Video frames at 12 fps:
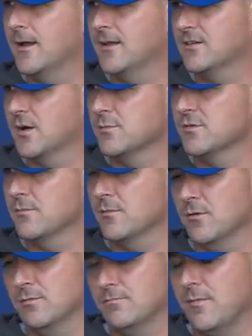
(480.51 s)
In terms of
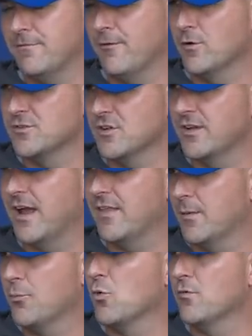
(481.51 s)
my focus is on how
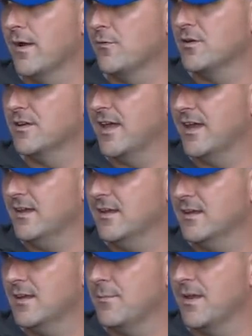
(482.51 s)
they improve every day
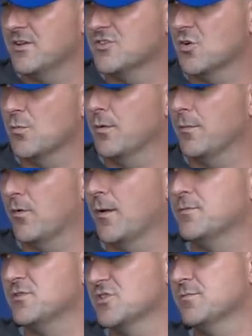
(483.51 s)
and making sure we're put in the
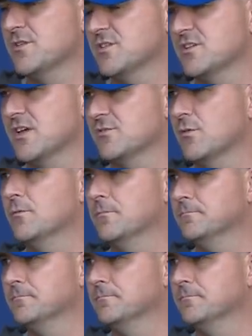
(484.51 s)
right position to be successful.